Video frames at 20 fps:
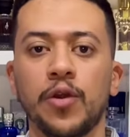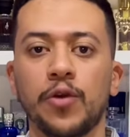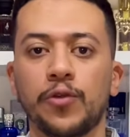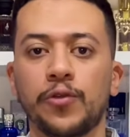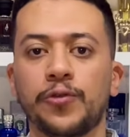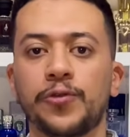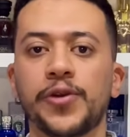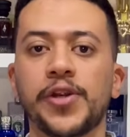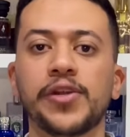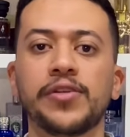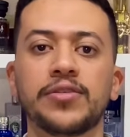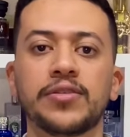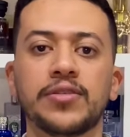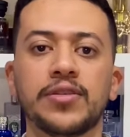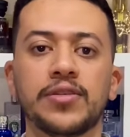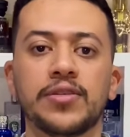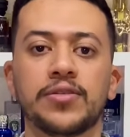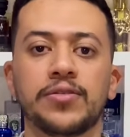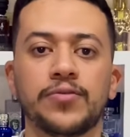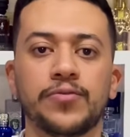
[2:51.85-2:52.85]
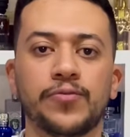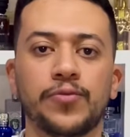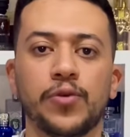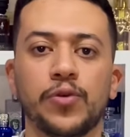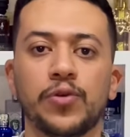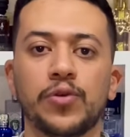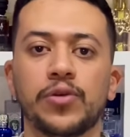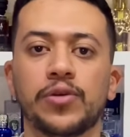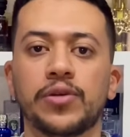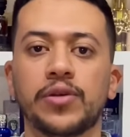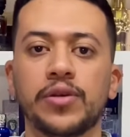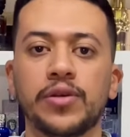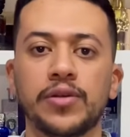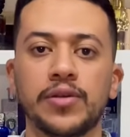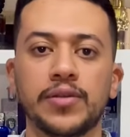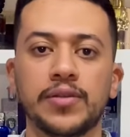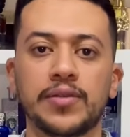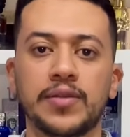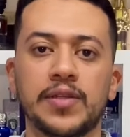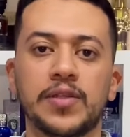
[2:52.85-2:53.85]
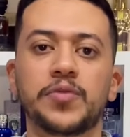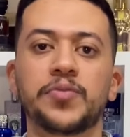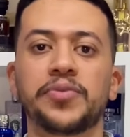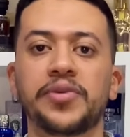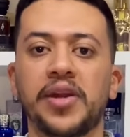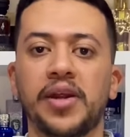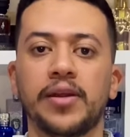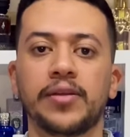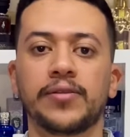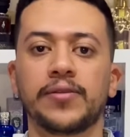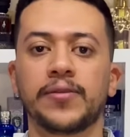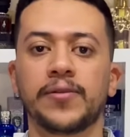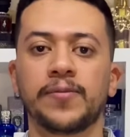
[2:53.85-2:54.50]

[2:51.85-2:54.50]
or fragrances for this brand.